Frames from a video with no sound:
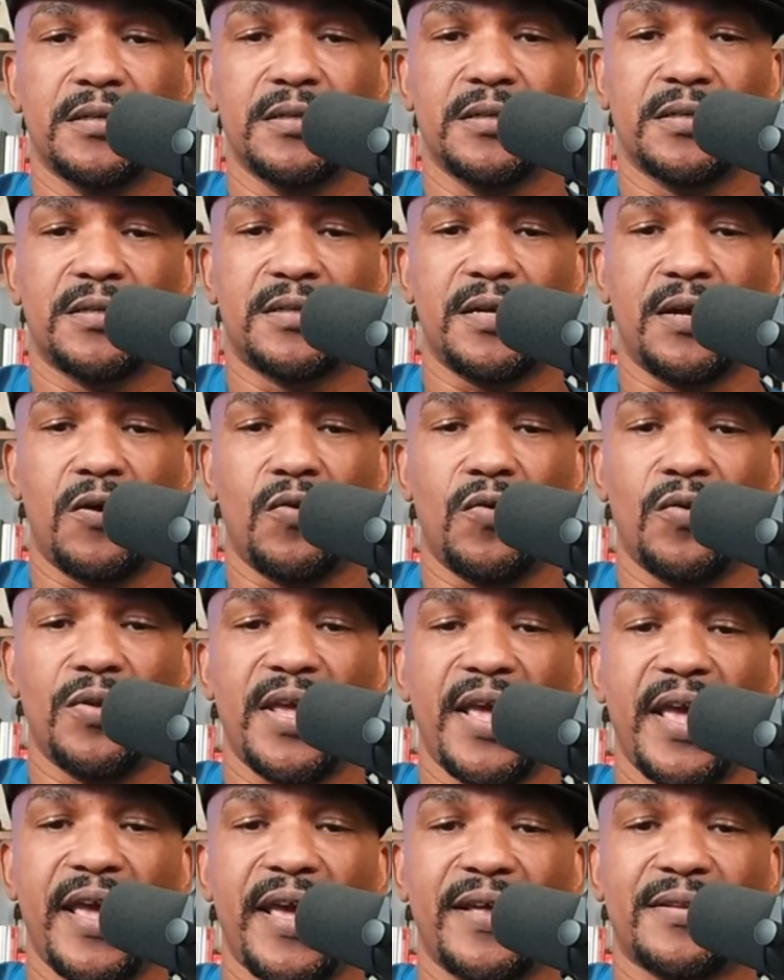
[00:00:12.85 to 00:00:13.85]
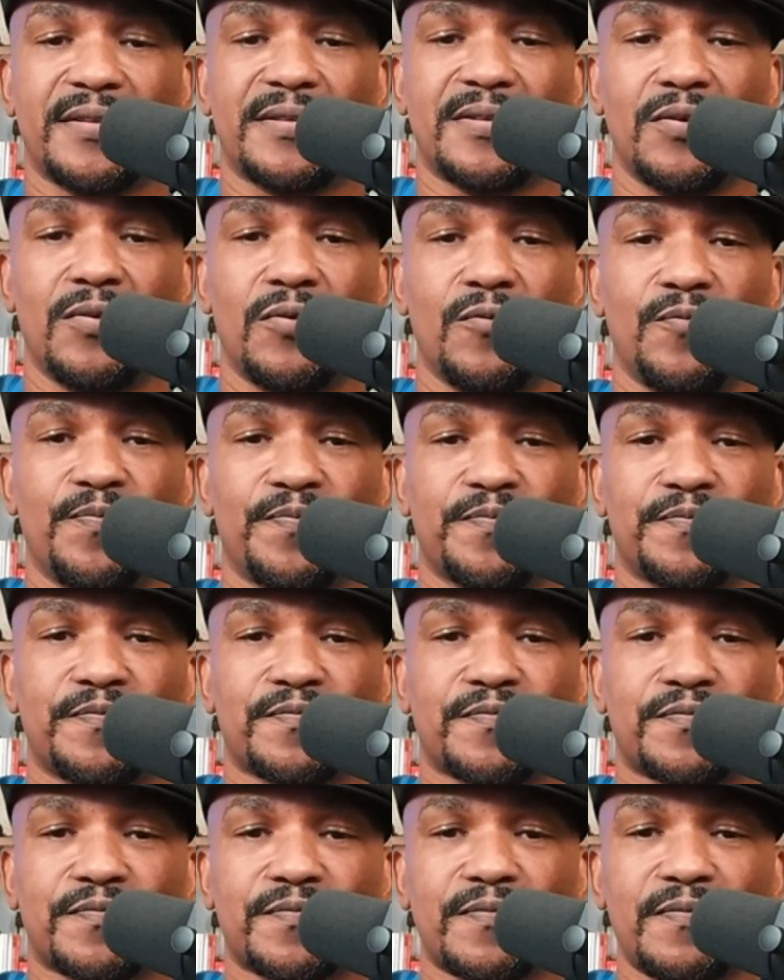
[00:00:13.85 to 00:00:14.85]
So yeah, so
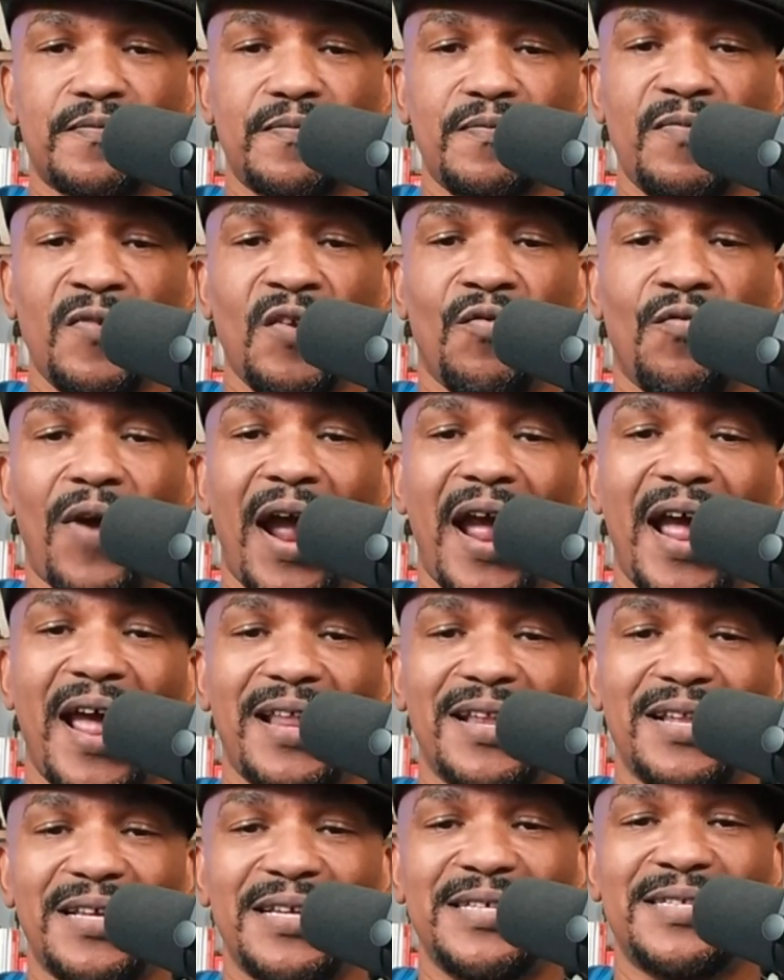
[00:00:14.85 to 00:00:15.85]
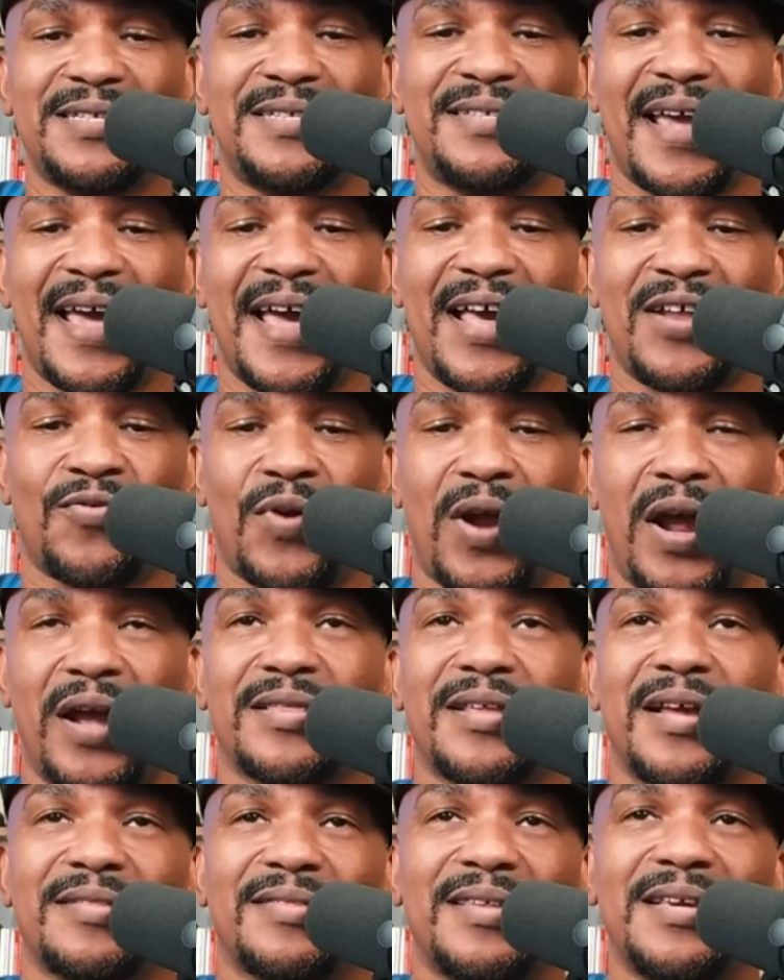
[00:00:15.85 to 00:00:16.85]
Riley's Dad
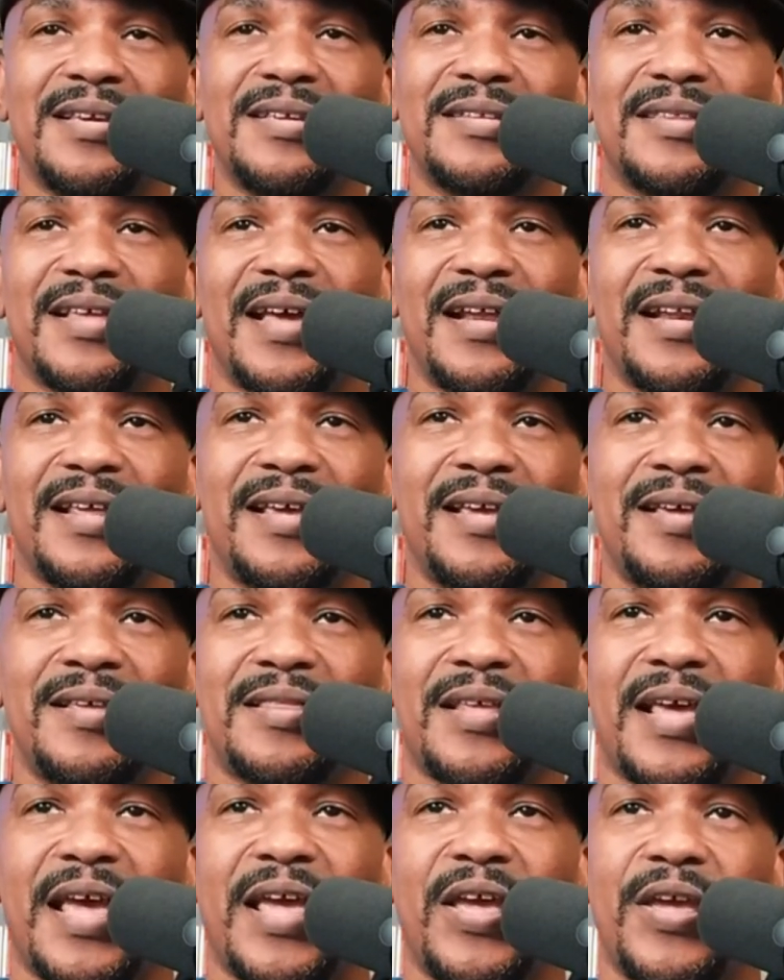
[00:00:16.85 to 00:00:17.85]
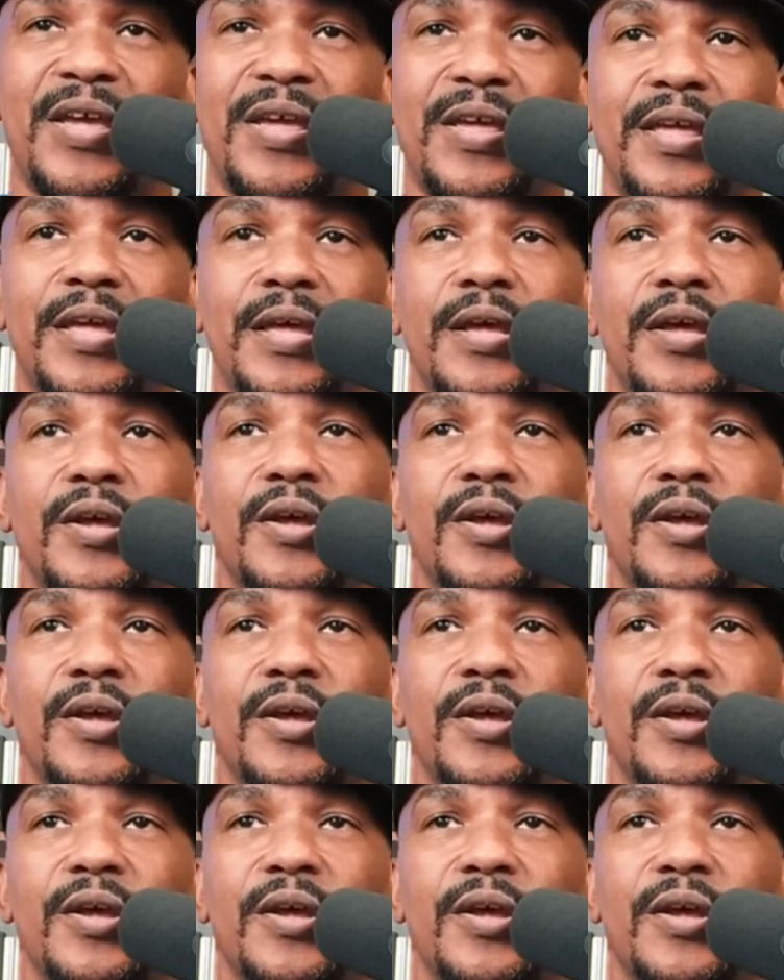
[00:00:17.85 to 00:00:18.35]
Rocks, I think that is a